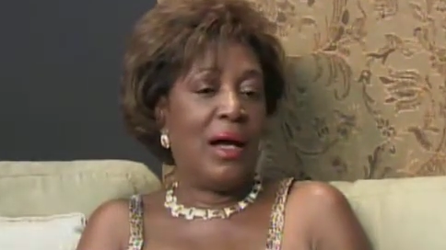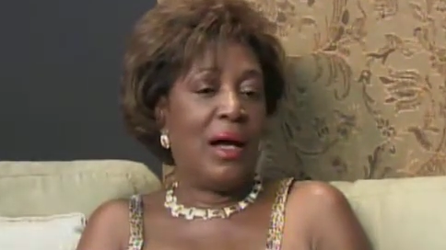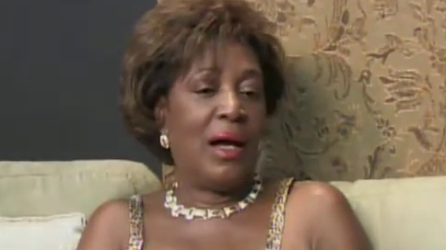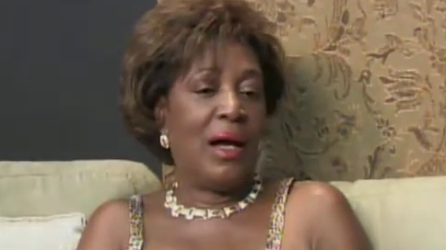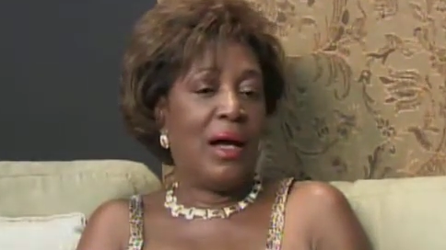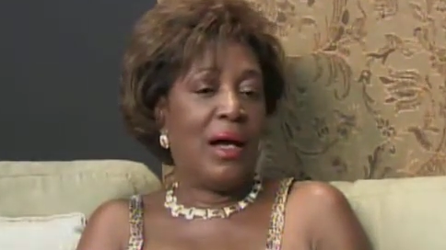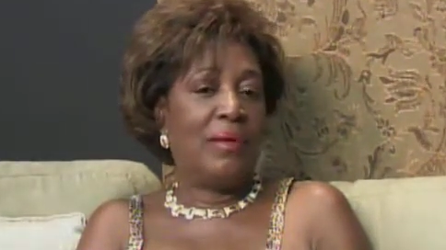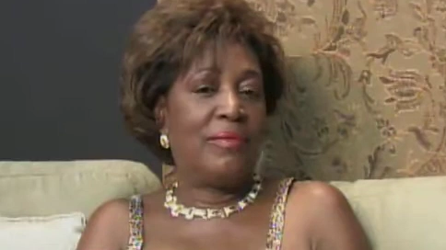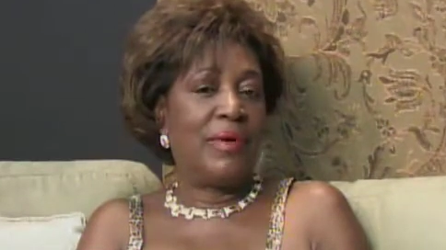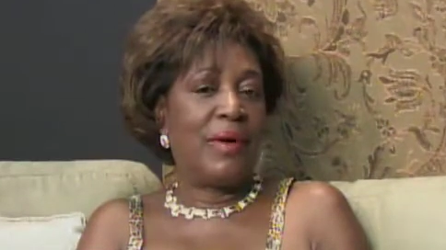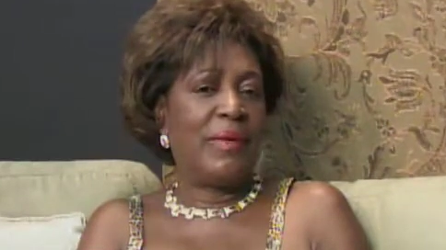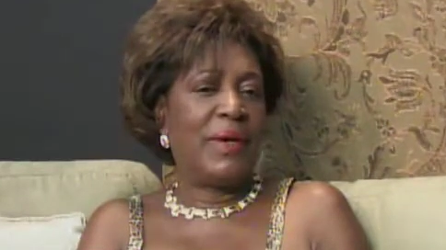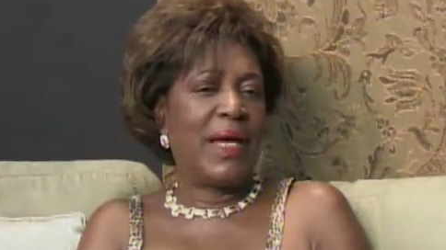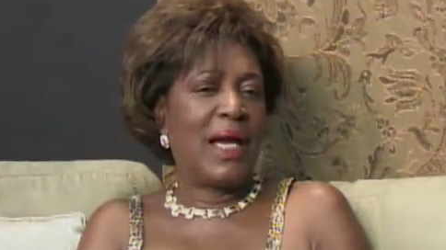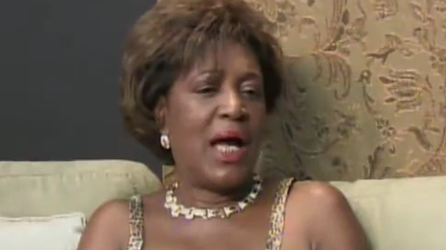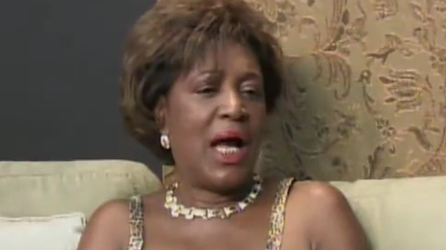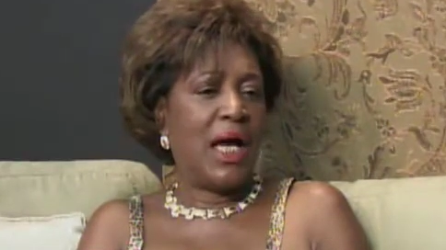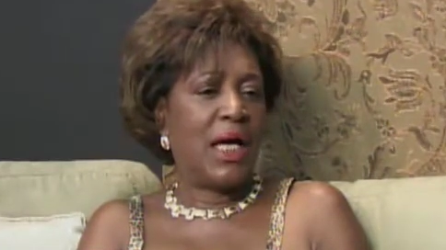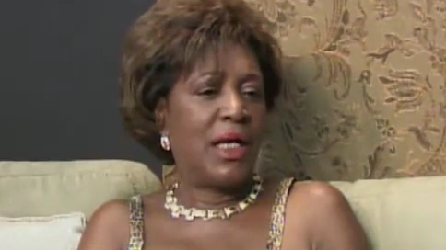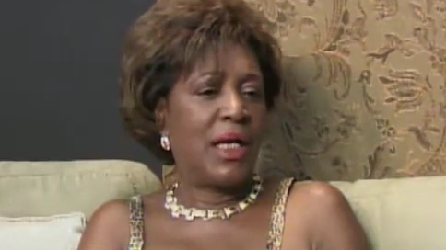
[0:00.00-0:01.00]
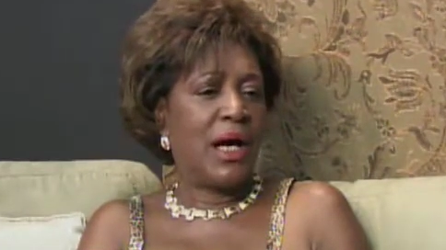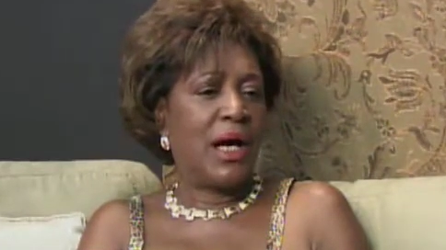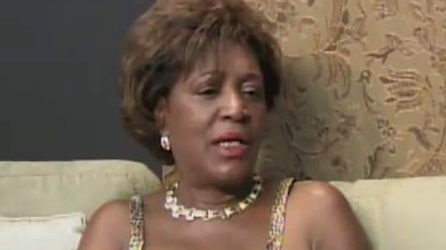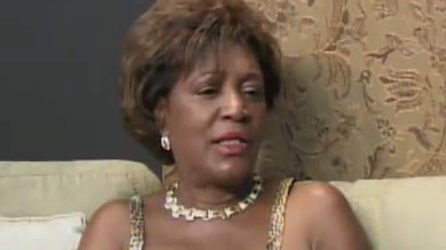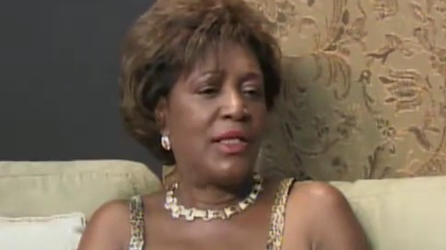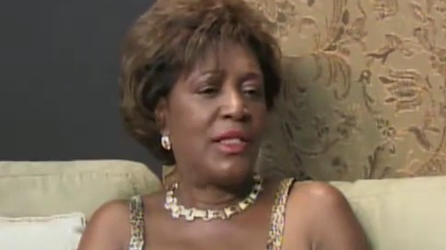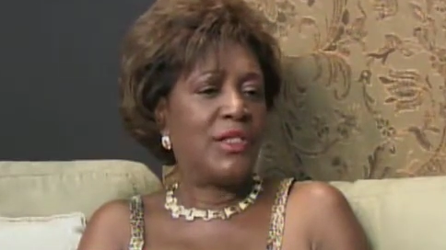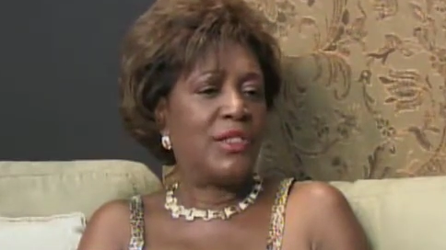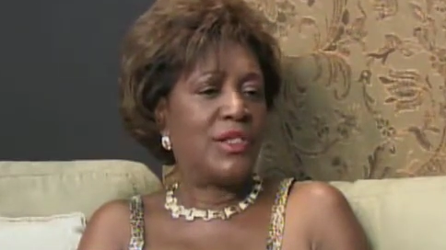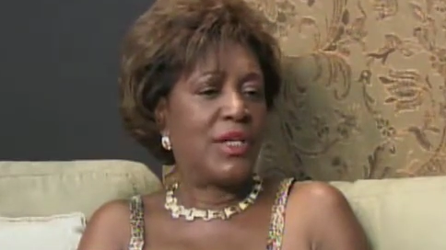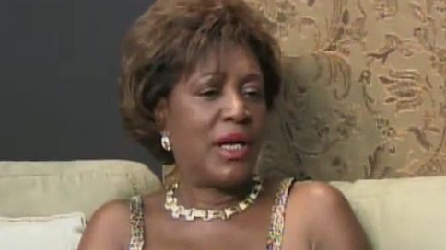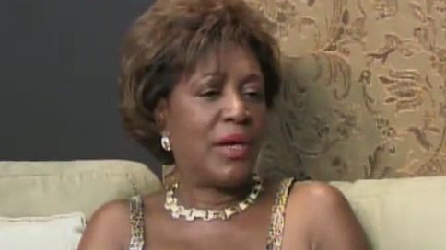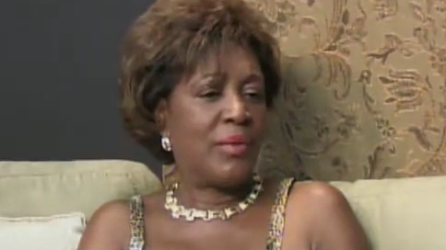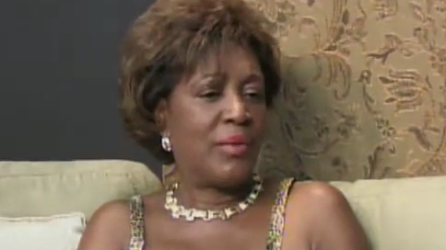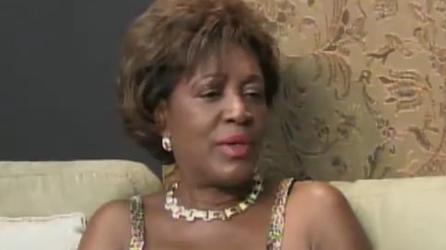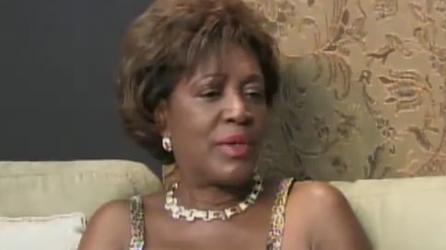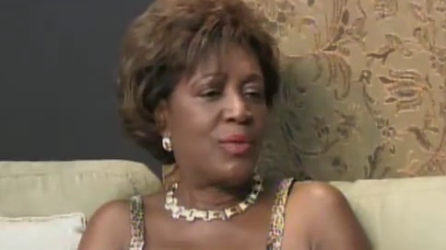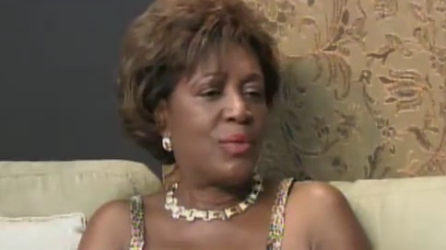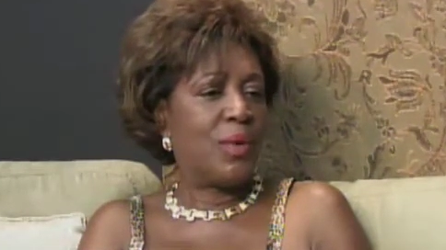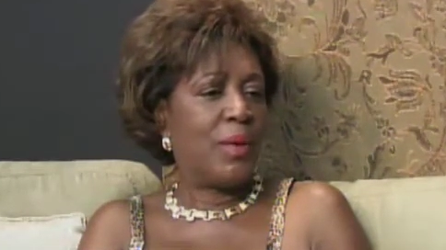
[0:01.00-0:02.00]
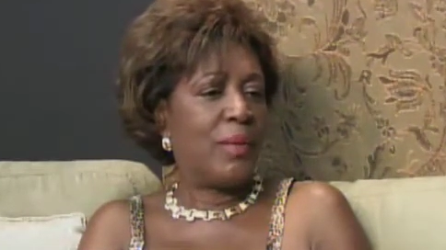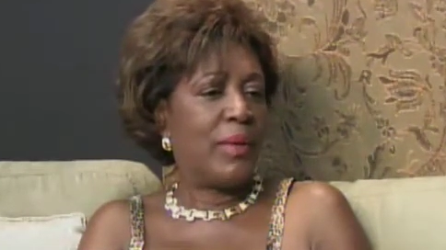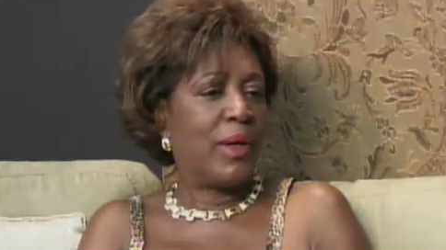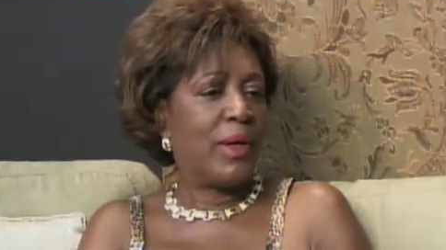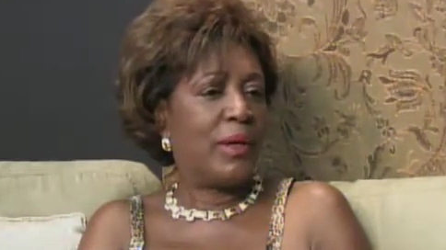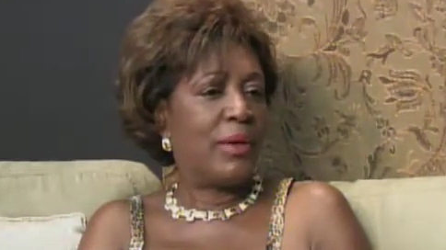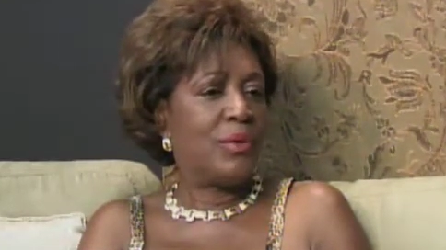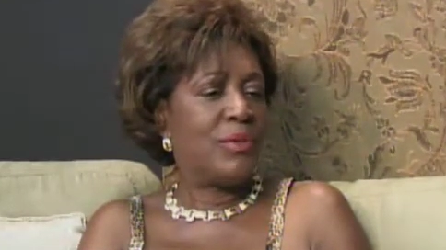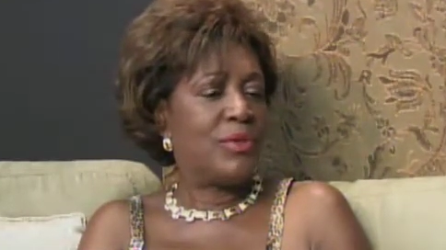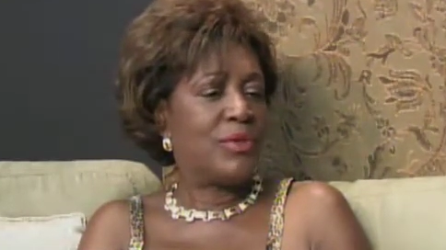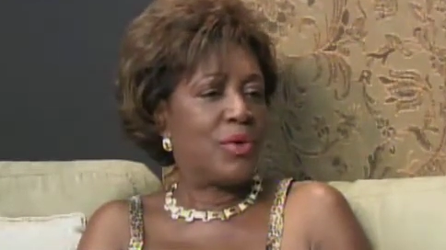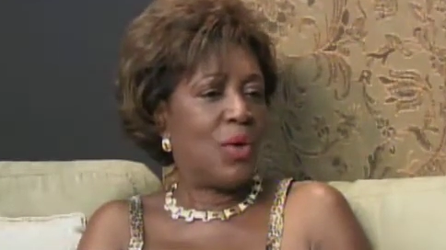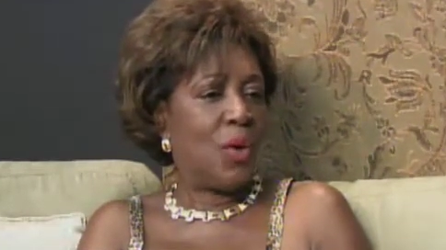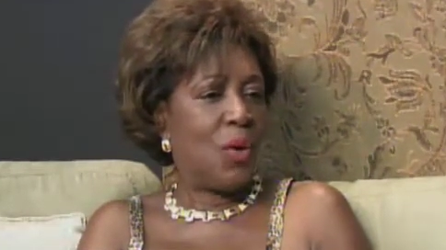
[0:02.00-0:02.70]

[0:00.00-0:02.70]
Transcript: a very kind-hearted, generous woman who's